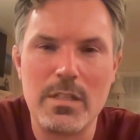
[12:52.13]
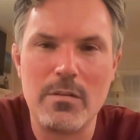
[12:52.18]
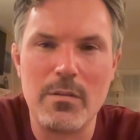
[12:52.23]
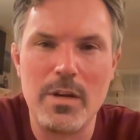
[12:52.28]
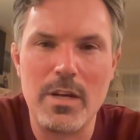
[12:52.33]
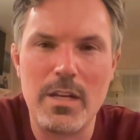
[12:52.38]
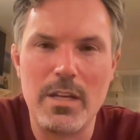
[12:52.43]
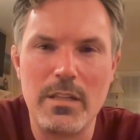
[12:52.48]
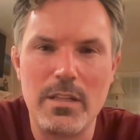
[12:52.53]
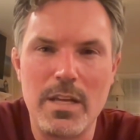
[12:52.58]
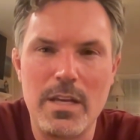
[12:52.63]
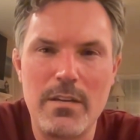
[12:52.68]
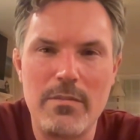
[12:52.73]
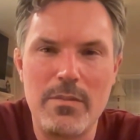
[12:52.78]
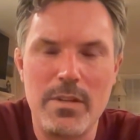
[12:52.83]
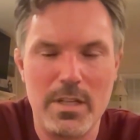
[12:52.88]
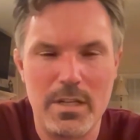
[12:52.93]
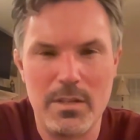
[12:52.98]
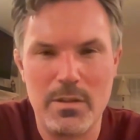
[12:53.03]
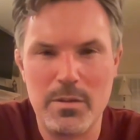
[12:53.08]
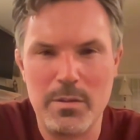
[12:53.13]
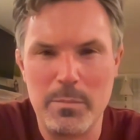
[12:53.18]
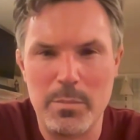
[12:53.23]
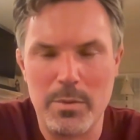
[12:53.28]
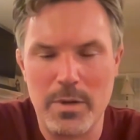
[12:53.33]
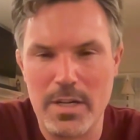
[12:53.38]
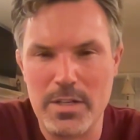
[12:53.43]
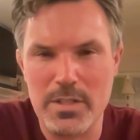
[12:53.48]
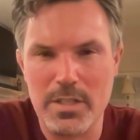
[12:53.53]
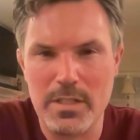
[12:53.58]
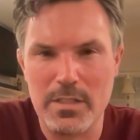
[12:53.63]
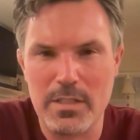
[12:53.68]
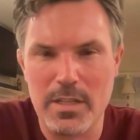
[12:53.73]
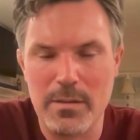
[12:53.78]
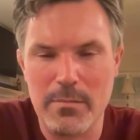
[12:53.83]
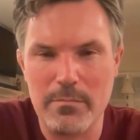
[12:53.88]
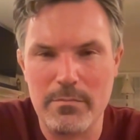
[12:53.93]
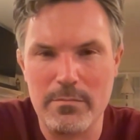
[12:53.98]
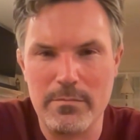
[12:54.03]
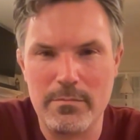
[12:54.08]
right? A lot of the other projects
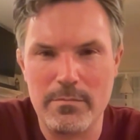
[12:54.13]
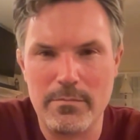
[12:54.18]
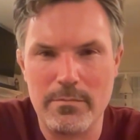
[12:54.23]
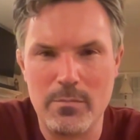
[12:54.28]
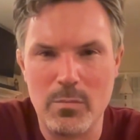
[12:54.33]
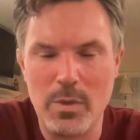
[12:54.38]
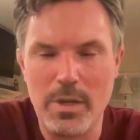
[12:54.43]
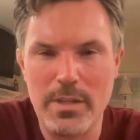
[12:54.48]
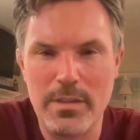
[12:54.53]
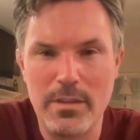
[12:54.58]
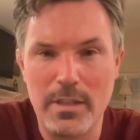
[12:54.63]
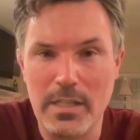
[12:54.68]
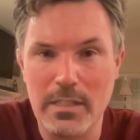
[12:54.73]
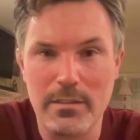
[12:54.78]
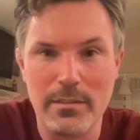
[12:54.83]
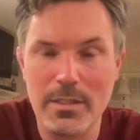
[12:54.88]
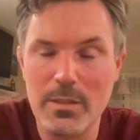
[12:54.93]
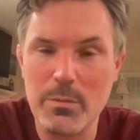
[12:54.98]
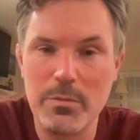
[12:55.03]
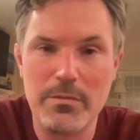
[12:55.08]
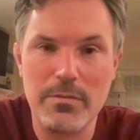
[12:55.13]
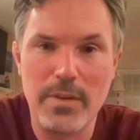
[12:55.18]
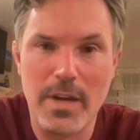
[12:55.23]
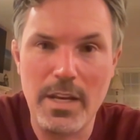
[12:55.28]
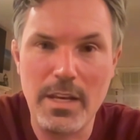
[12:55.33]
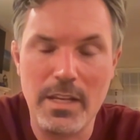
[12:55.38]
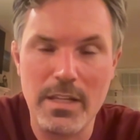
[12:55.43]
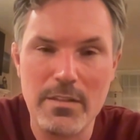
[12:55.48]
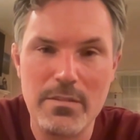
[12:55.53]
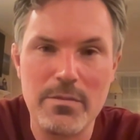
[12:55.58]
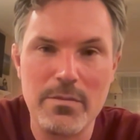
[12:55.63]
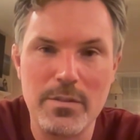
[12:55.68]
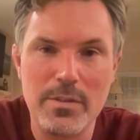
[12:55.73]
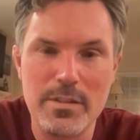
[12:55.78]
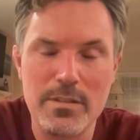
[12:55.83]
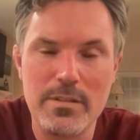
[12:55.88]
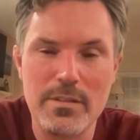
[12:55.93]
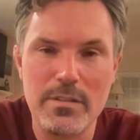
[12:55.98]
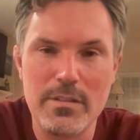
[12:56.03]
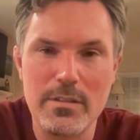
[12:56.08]
I'm with like Liqwid Finance, for
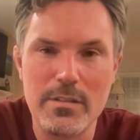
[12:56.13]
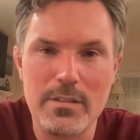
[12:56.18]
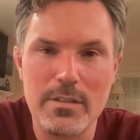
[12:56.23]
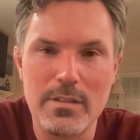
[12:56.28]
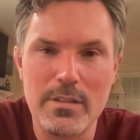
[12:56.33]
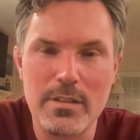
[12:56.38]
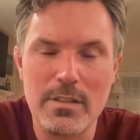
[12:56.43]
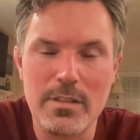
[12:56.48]
instance.